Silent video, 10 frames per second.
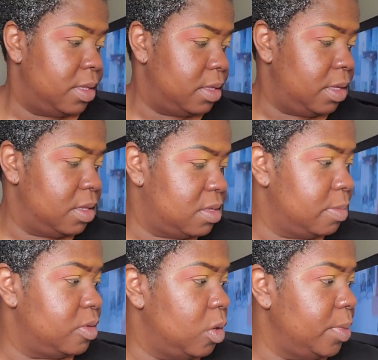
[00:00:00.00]
Yeah,
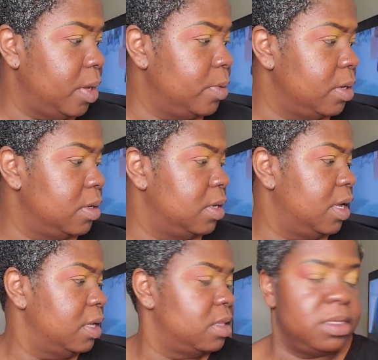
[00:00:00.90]
some told me I wasn't gonna
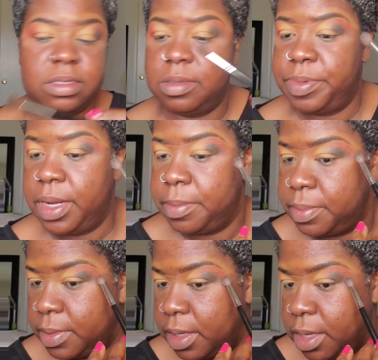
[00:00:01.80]
like this, but
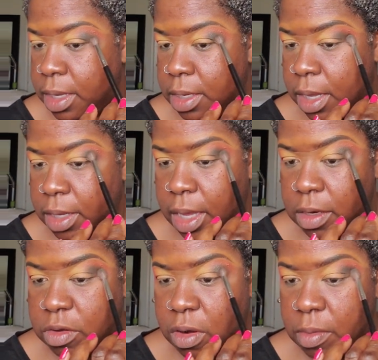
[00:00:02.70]
I
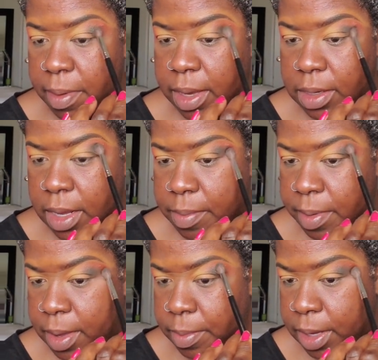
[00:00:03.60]
can't turn back now,
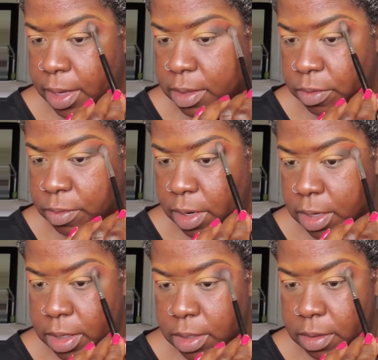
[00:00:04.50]
baby. I got to
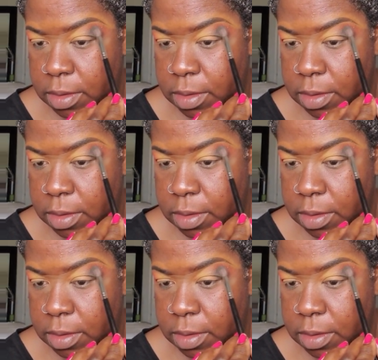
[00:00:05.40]
rock it.